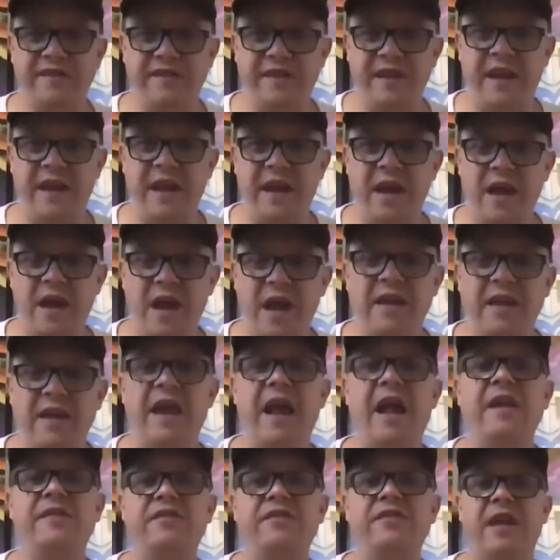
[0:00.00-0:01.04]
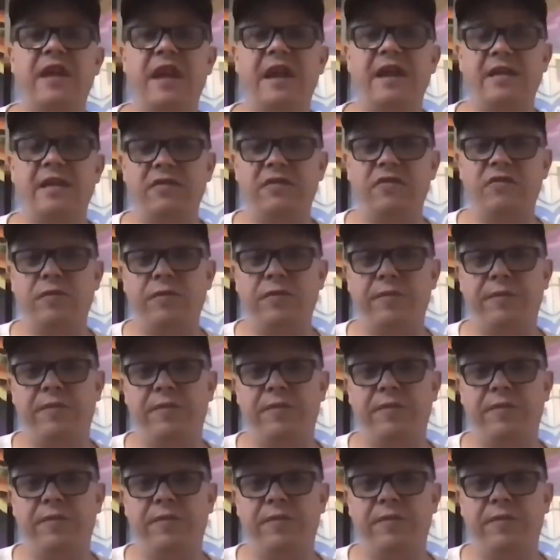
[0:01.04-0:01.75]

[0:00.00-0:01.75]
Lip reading: there, and also then to,